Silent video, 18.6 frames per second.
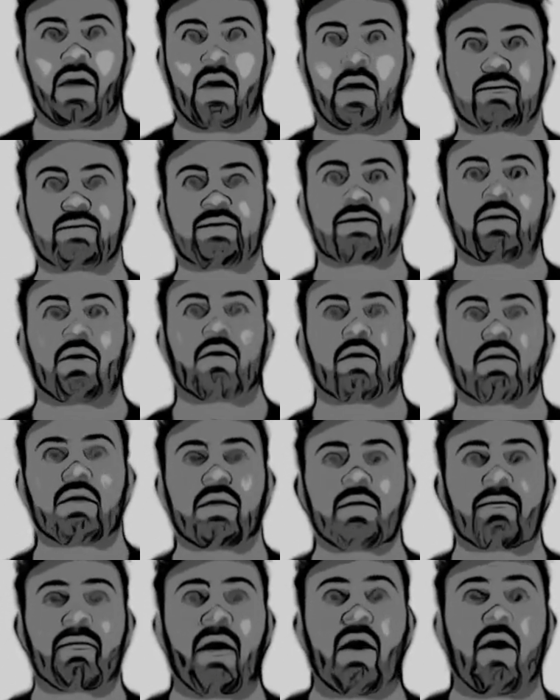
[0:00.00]
I'm
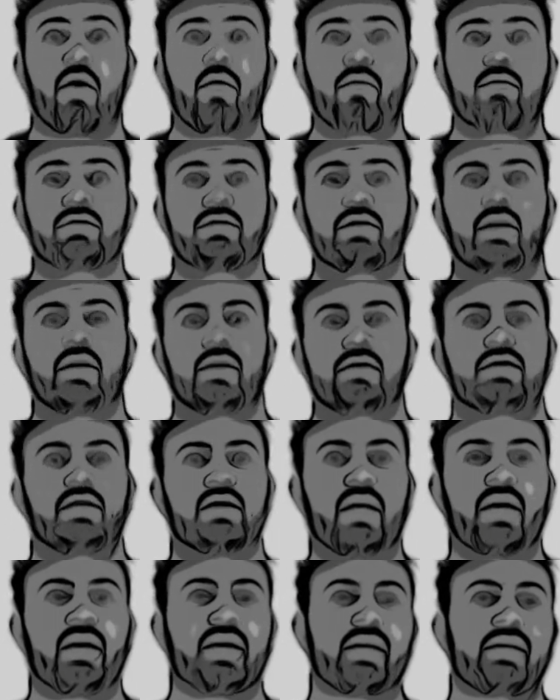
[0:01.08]
sorry about
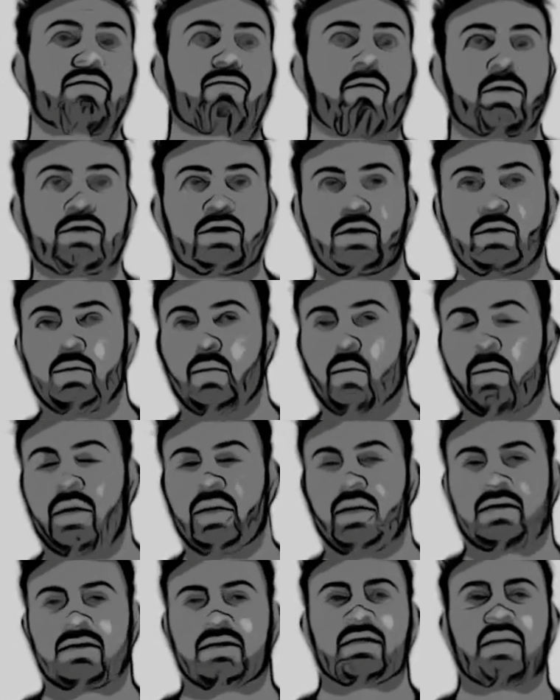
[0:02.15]
delay for 2
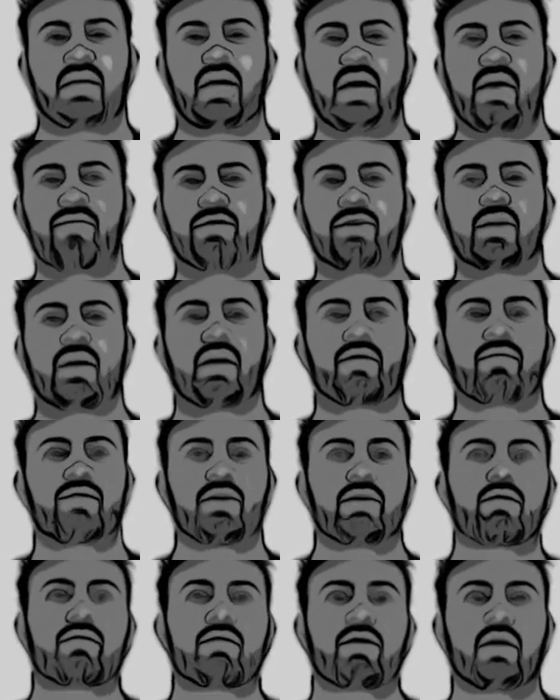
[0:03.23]
weeks. I haven't got a
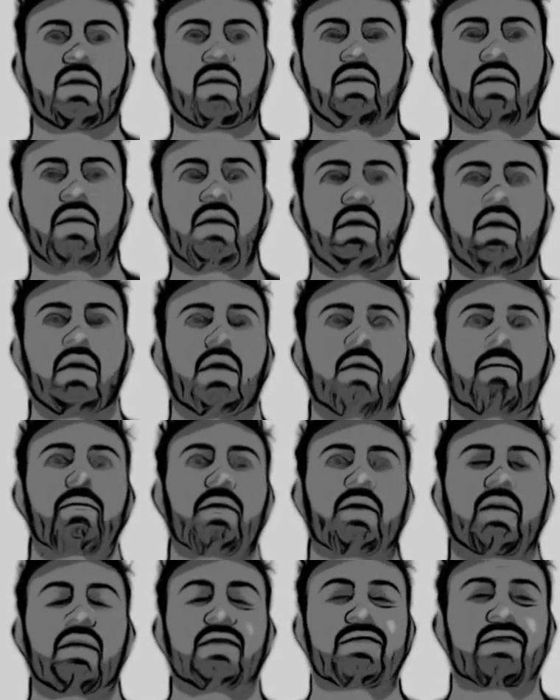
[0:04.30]
video done
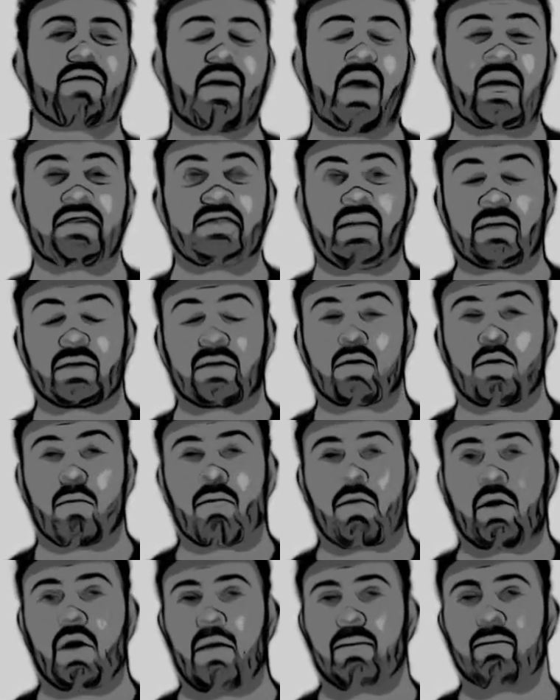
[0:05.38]
because I had technical
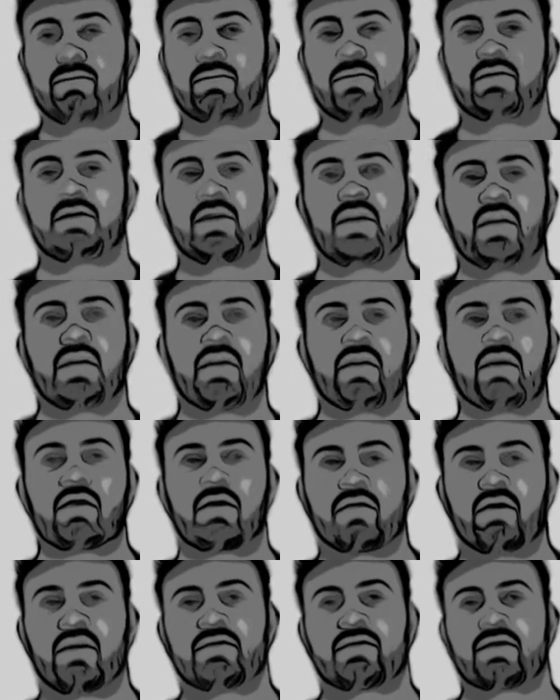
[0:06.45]
problems and
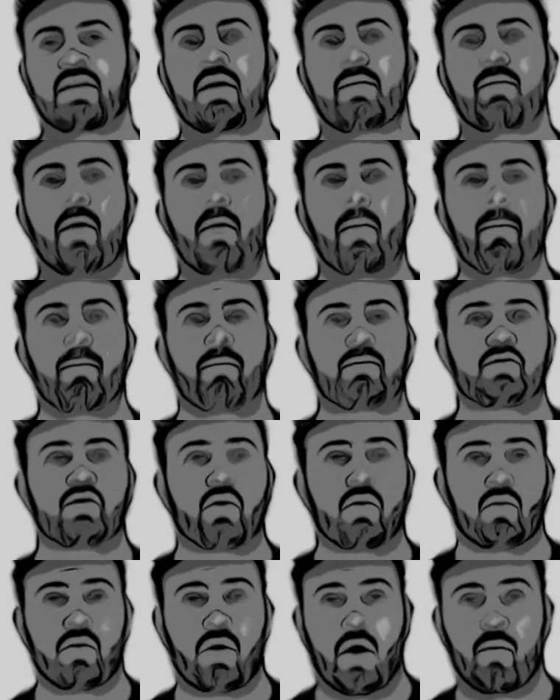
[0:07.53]
other things came up.
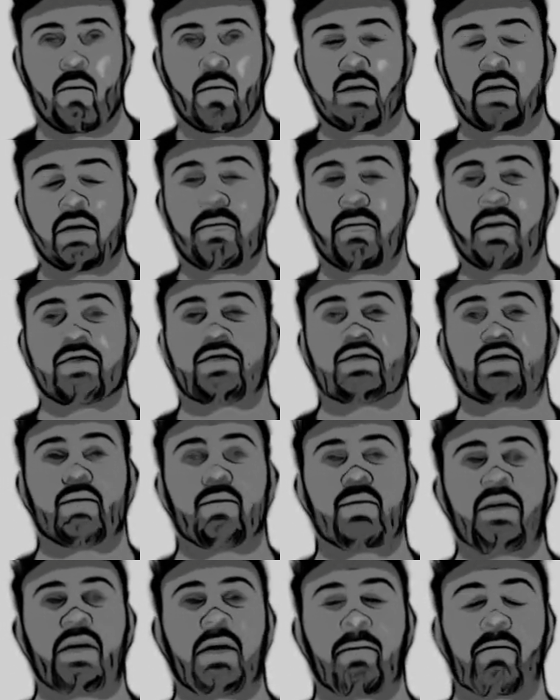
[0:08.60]
So I wanted to make sure
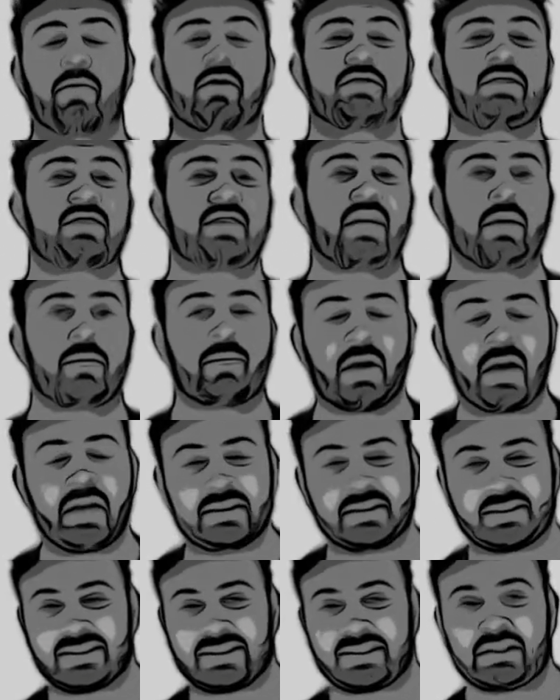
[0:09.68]
we keep on a steady
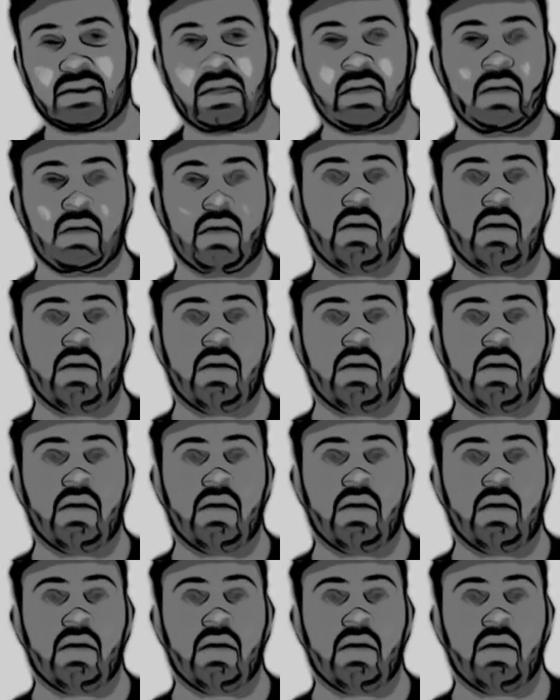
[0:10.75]
pace.